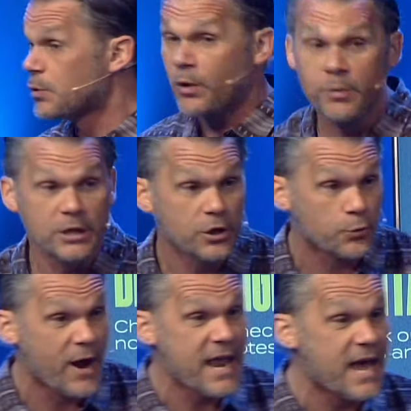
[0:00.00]
And when we look
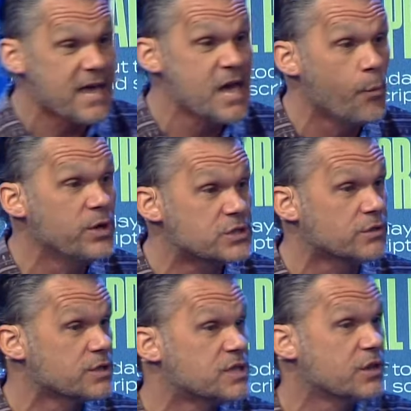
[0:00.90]
right at him, we
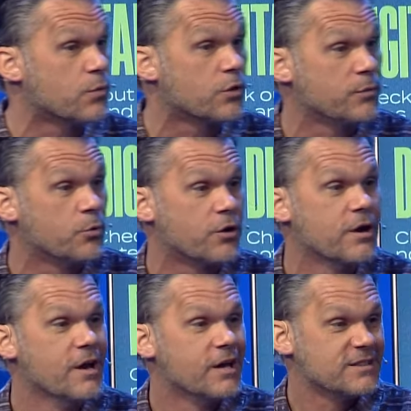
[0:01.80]
start to see the world more
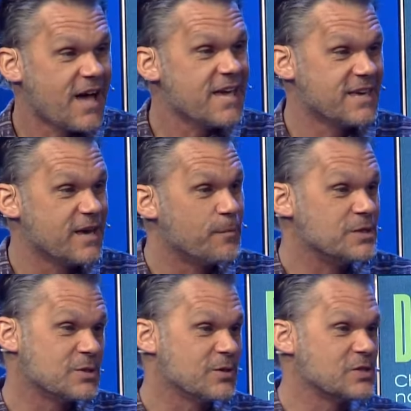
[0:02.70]
like him.
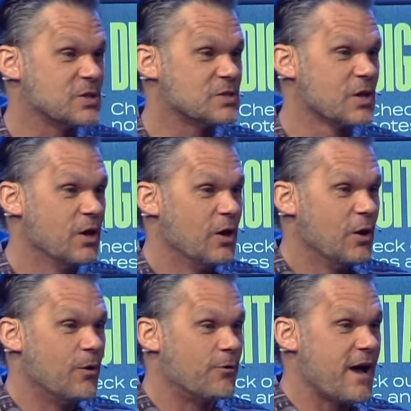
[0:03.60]
And so this is
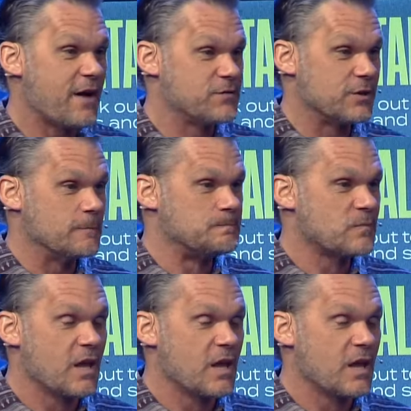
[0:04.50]
what we're after.